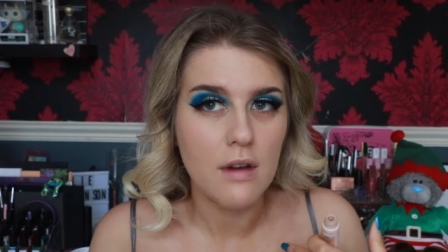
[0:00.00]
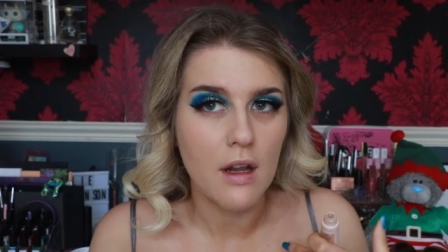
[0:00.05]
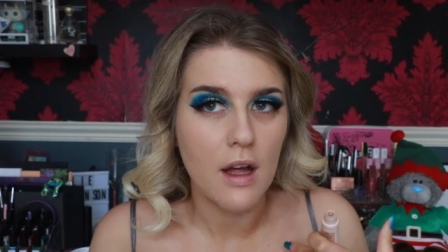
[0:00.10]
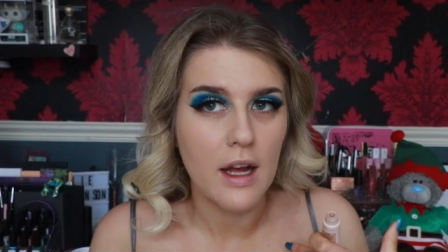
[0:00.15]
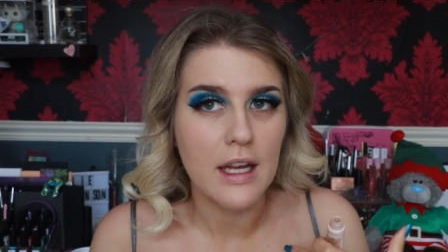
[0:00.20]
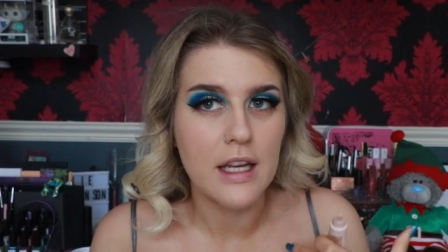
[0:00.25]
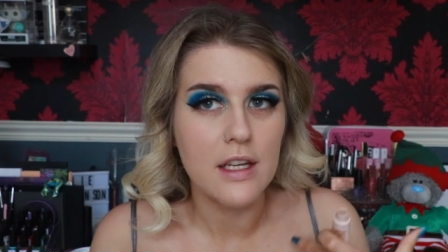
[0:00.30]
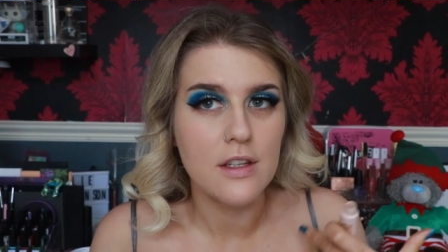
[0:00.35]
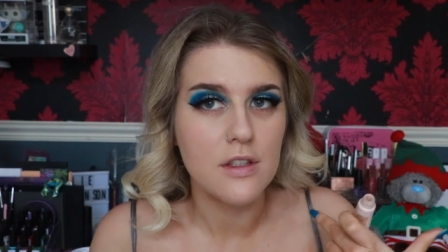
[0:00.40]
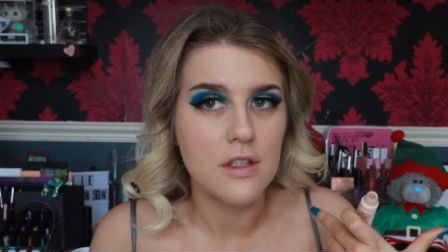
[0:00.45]

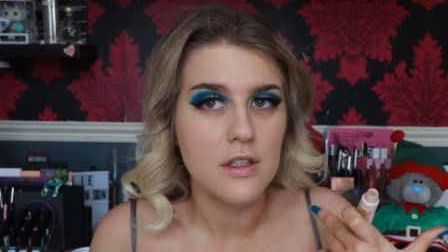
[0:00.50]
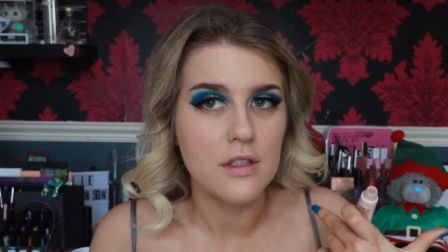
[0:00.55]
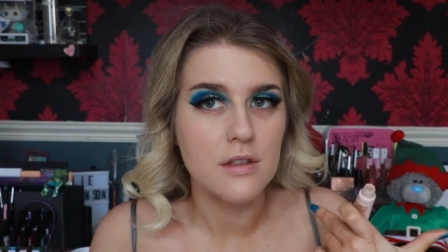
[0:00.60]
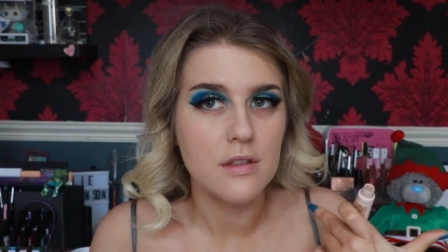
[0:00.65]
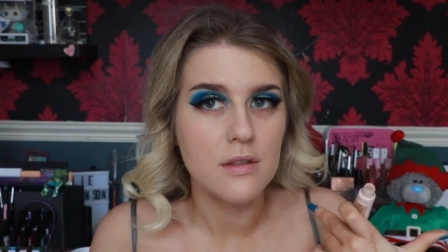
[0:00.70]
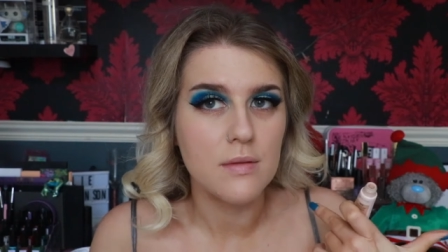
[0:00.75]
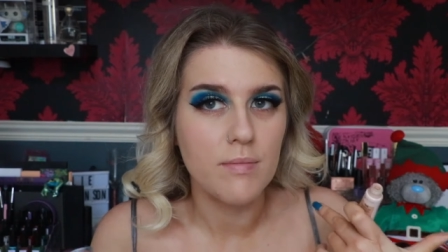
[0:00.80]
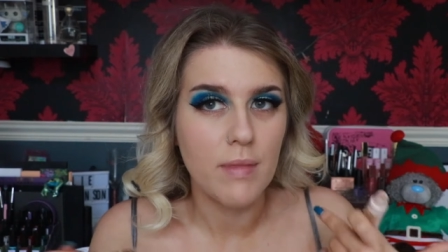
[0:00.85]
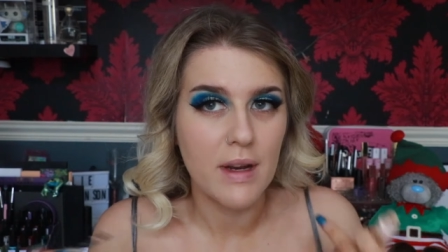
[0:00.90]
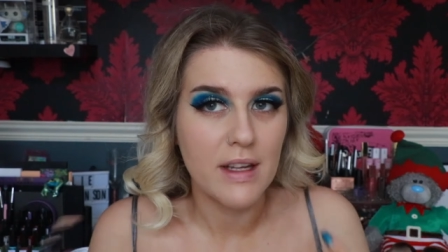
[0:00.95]
Like, it
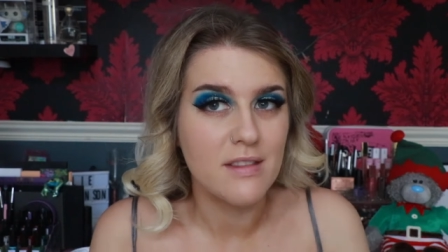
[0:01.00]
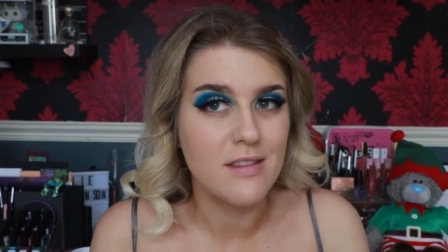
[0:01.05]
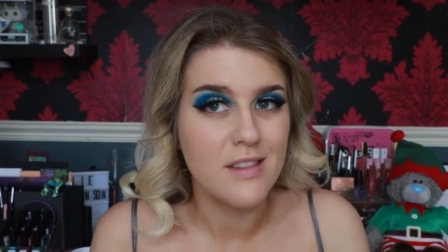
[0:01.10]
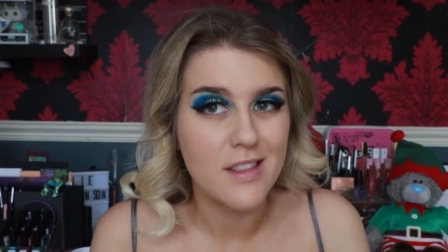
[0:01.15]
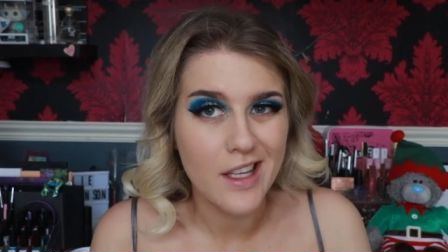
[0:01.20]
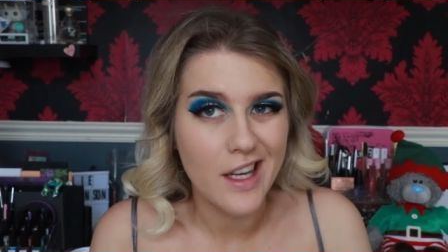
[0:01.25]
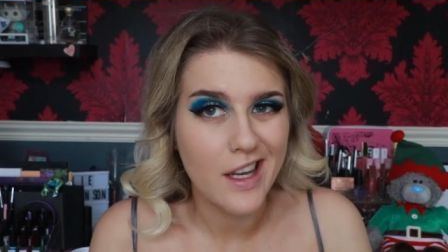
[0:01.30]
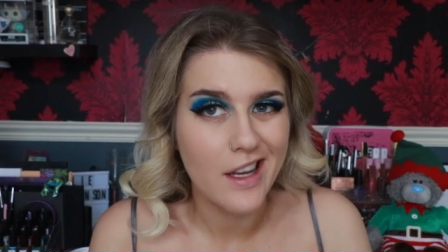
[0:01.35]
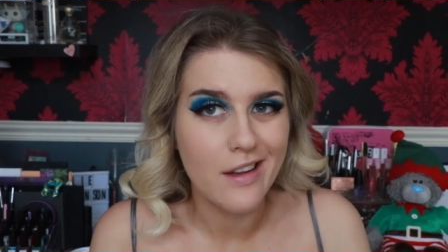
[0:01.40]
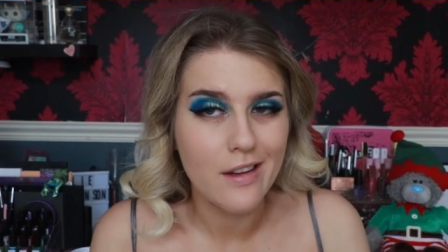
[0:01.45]
just
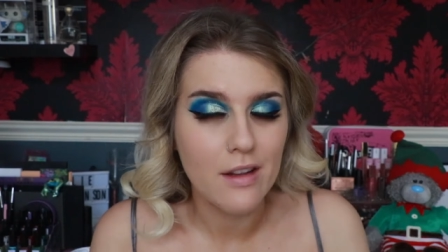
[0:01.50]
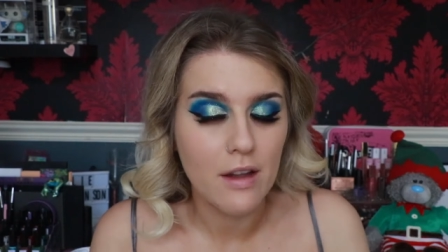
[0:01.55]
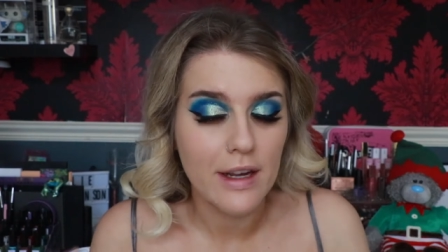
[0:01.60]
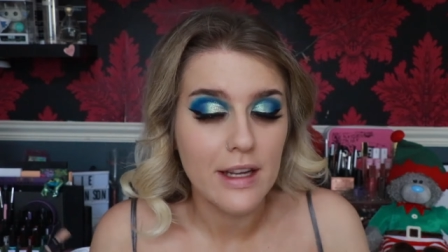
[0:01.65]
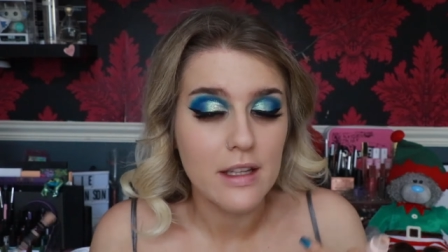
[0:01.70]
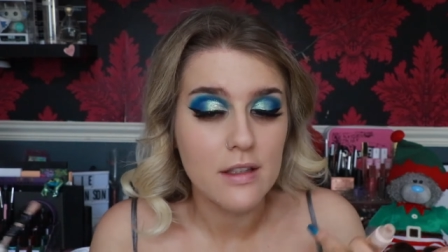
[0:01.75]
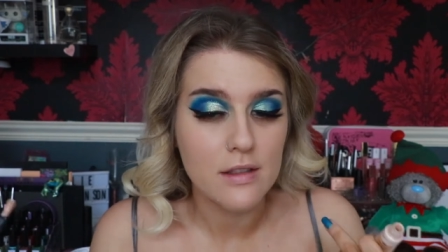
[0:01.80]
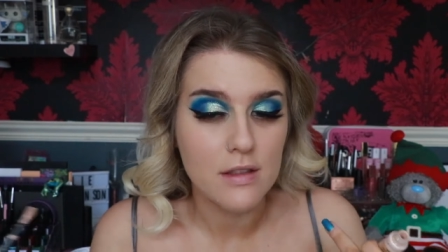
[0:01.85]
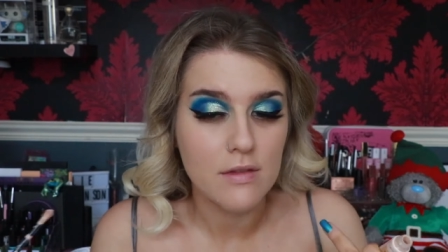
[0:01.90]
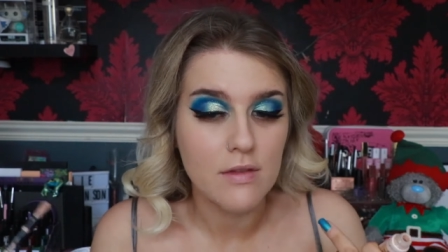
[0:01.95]
blends in,
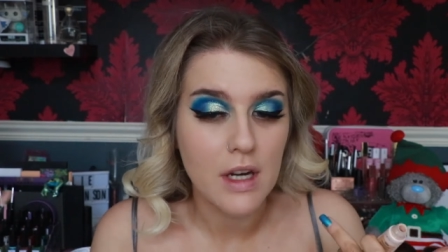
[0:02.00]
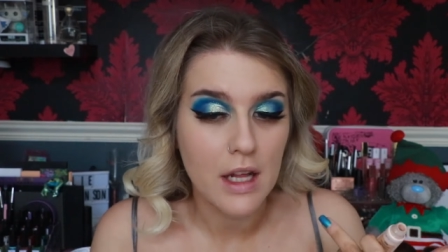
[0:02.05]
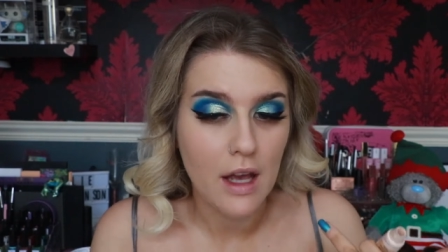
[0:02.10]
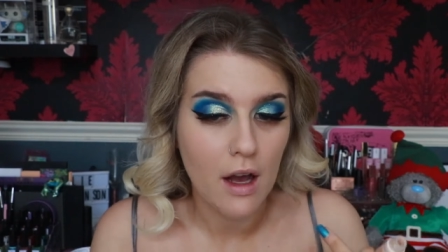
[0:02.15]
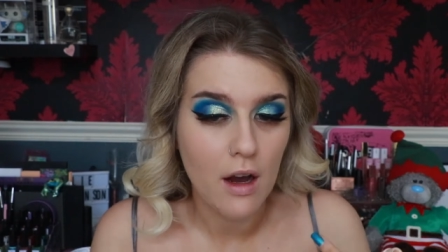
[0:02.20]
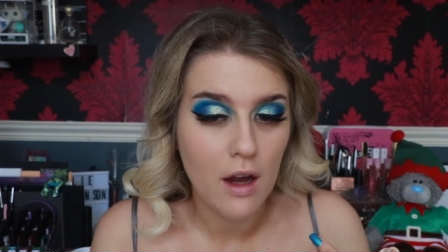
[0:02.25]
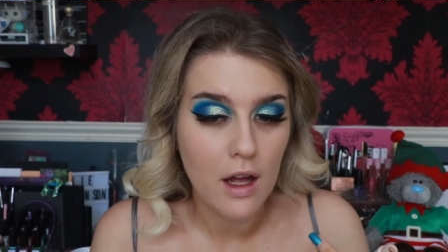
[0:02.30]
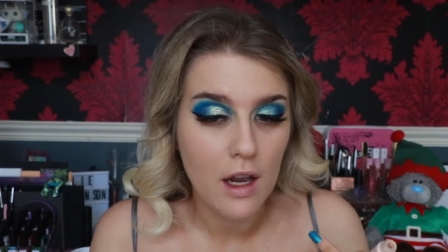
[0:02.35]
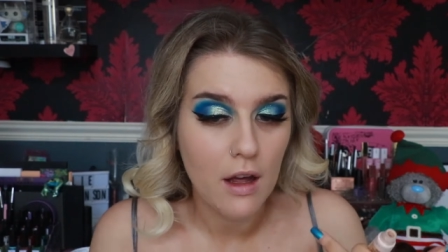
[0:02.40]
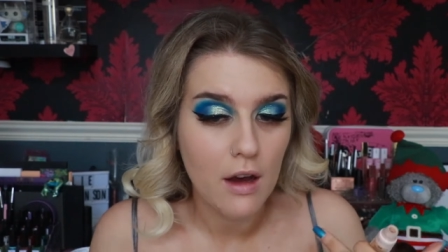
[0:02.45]
like it doesn't really
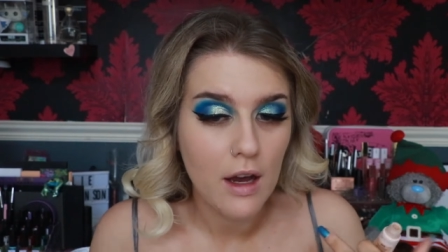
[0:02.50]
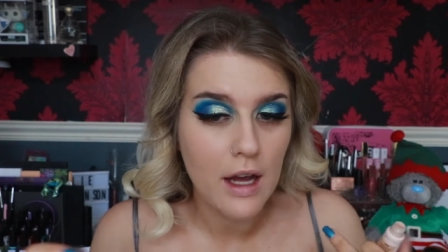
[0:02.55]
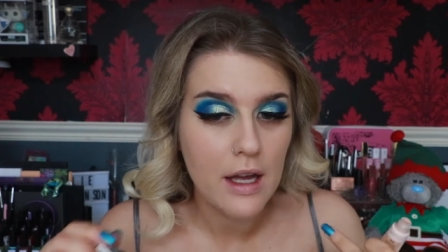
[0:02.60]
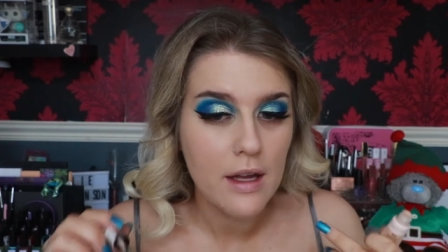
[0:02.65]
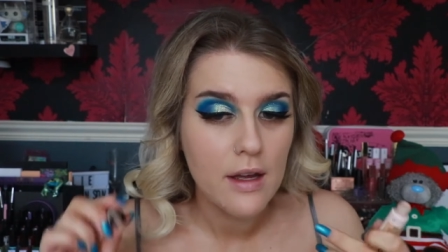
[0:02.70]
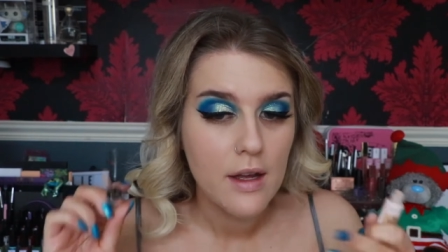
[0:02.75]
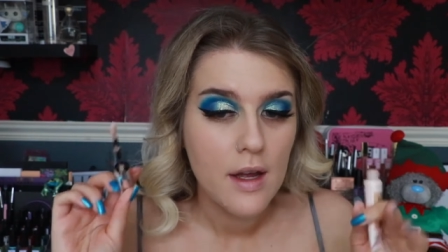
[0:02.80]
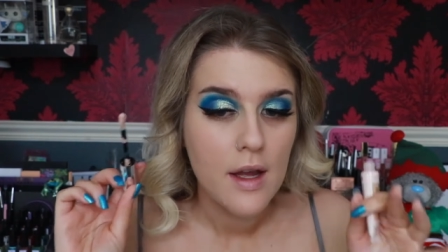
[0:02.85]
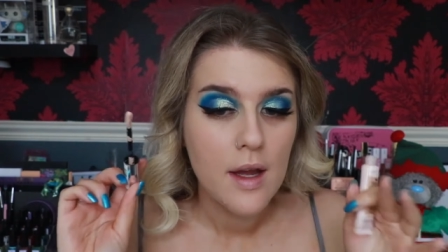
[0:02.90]
highlight,